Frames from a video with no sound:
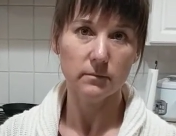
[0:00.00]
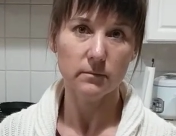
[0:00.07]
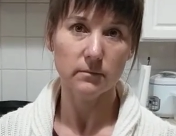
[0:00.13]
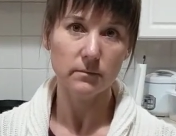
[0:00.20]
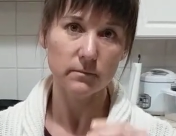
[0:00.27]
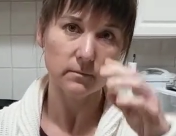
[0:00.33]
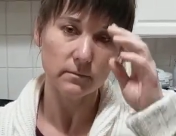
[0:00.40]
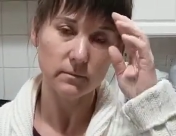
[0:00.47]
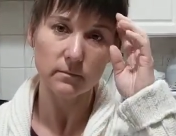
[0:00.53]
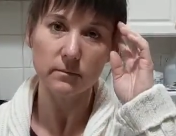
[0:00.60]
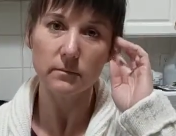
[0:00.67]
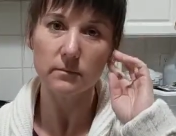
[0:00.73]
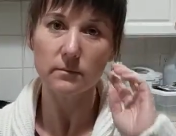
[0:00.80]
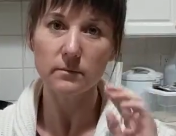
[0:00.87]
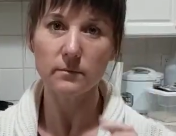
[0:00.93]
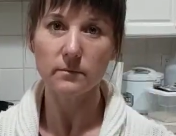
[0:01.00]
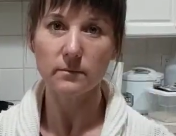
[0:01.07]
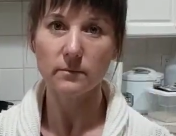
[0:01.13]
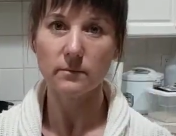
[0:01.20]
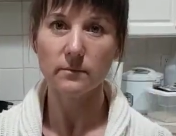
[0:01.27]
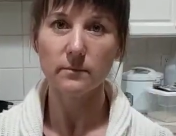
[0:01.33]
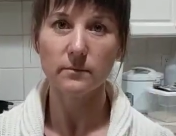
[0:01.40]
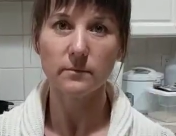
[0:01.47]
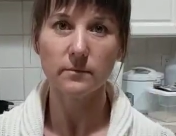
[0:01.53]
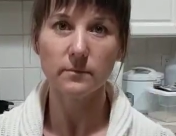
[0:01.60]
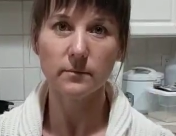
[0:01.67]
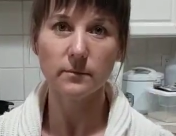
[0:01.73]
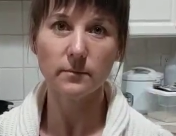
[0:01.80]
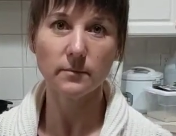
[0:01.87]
(no one is talking)